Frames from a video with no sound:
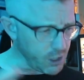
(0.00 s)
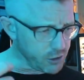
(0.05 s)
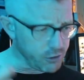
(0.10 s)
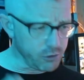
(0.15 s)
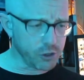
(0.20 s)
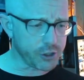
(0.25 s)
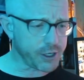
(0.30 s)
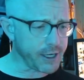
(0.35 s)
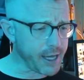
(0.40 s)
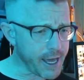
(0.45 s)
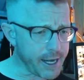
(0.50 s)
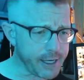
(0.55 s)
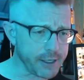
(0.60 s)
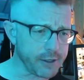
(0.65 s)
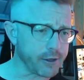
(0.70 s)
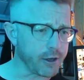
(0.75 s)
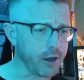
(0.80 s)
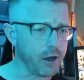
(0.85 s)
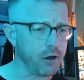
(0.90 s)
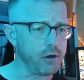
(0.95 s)
You look at
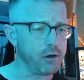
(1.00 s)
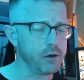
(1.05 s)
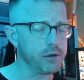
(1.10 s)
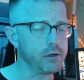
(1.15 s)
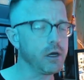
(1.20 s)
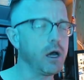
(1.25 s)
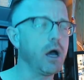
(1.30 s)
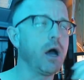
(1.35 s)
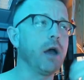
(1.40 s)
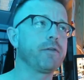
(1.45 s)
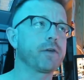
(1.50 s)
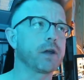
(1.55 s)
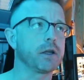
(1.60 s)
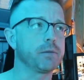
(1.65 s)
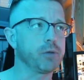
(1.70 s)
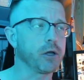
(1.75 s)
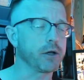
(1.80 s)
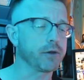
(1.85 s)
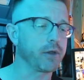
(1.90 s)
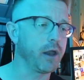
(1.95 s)
it, you go, oh, I forgot
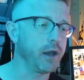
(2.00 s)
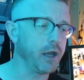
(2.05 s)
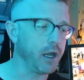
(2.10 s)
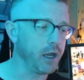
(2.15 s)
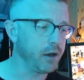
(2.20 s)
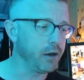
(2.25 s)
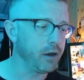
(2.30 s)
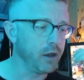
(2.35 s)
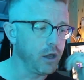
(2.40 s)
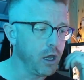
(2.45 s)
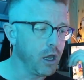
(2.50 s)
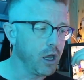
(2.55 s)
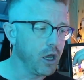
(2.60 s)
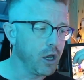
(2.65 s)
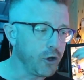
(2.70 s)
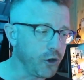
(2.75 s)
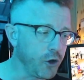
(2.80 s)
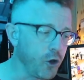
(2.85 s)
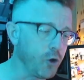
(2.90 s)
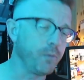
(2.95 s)
to plug that in.
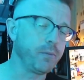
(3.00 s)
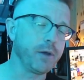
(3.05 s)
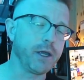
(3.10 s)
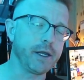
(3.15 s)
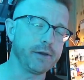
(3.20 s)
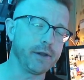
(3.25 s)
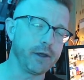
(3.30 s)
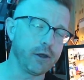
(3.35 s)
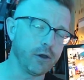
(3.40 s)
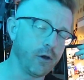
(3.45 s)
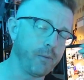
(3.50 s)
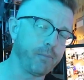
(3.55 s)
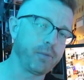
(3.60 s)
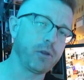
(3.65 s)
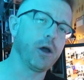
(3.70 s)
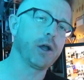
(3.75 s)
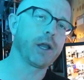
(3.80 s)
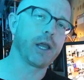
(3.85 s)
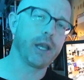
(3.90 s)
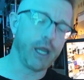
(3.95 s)
No big deal.
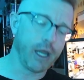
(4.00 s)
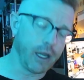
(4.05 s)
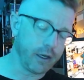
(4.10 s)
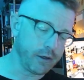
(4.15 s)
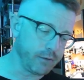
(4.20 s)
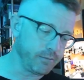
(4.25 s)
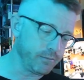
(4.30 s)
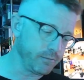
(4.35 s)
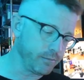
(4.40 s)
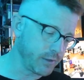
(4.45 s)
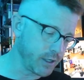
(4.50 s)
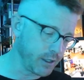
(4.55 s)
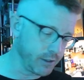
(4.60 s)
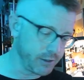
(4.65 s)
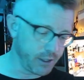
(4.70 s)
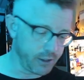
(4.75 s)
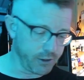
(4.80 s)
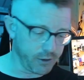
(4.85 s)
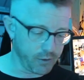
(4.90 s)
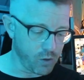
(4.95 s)
Plug it in,
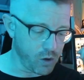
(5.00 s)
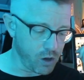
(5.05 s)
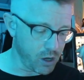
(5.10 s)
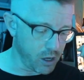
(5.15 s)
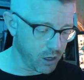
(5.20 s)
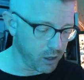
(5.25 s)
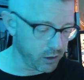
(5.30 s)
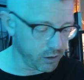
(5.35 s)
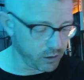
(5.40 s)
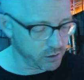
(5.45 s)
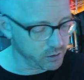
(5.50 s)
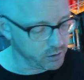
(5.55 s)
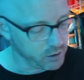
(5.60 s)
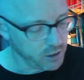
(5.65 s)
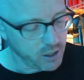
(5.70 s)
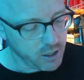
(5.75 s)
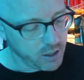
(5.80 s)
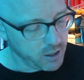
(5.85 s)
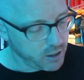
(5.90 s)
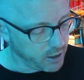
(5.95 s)
continue on,
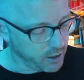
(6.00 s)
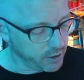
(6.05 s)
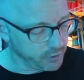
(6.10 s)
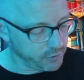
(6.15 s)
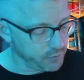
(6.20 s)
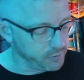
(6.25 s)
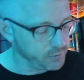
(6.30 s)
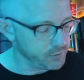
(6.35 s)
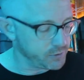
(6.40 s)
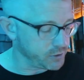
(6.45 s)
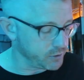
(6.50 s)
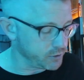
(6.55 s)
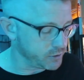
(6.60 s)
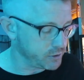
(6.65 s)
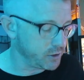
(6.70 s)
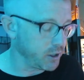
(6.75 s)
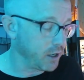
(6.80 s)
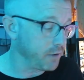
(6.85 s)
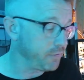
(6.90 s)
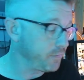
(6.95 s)
and use your
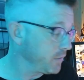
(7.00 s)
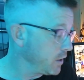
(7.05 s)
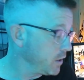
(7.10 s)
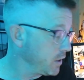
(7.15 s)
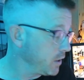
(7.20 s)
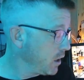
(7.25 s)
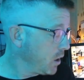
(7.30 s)
stuff.